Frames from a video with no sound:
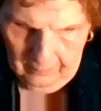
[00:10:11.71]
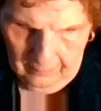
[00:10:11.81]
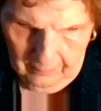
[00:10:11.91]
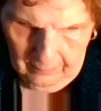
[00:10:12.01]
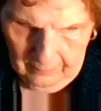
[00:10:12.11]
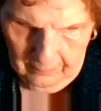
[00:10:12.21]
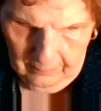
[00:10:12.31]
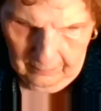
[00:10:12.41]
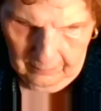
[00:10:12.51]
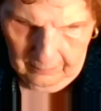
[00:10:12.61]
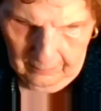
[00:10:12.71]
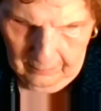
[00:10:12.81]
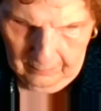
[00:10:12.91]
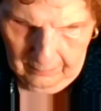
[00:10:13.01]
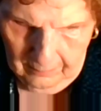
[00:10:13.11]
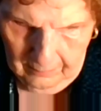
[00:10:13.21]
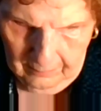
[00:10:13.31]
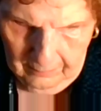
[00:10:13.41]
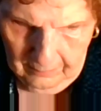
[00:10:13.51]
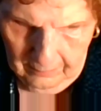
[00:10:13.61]

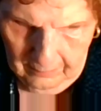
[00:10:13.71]
(silence)